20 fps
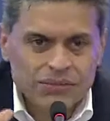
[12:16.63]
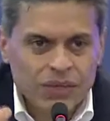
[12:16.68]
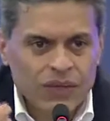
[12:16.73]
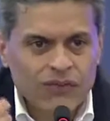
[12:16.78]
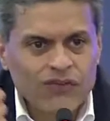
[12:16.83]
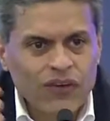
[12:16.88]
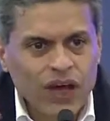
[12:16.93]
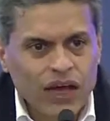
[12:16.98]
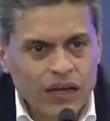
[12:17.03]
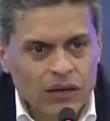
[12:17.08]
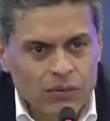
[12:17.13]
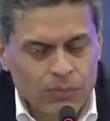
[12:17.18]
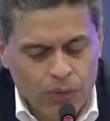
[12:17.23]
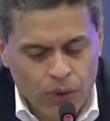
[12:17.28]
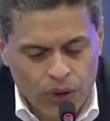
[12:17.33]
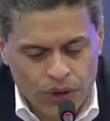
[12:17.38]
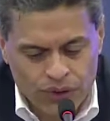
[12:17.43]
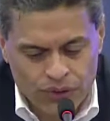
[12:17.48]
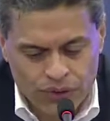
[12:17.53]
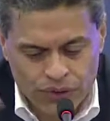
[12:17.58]
My final
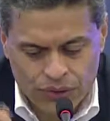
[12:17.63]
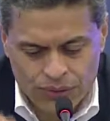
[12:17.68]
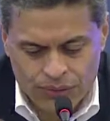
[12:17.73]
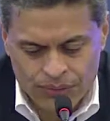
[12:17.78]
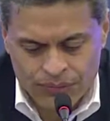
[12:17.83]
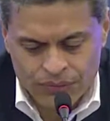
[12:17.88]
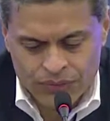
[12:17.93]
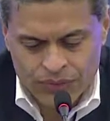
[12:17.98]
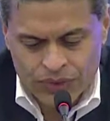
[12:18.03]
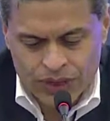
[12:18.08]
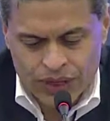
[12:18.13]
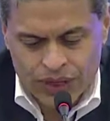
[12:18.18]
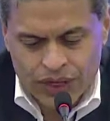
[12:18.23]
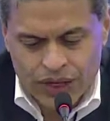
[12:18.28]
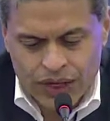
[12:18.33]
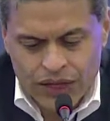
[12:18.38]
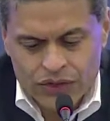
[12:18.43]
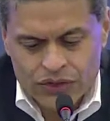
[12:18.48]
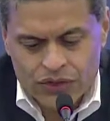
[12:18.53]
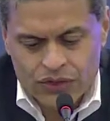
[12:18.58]
point to you
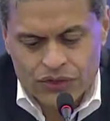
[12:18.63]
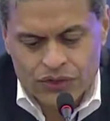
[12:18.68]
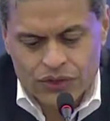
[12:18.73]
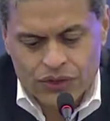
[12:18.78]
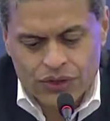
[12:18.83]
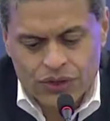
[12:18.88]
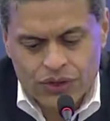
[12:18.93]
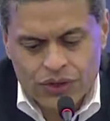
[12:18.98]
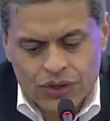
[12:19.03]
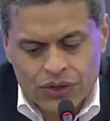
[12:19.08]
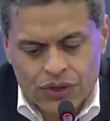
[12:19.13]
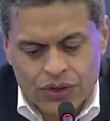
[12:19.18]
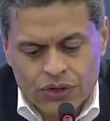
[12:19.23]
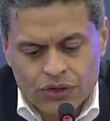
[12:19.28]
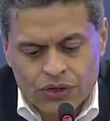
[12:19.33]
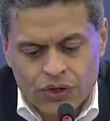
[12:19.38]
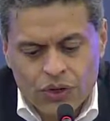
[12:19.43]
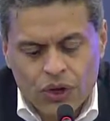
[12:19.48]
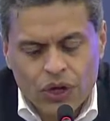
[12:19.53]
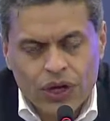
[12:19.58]
is
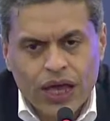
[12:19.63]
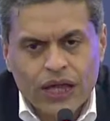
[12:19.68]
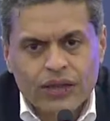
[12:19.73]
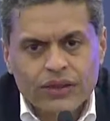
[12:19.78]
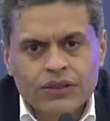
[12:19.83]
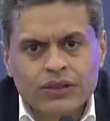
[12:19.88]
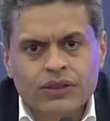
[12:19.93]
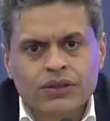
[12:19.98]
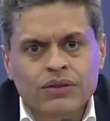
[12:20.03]
to look at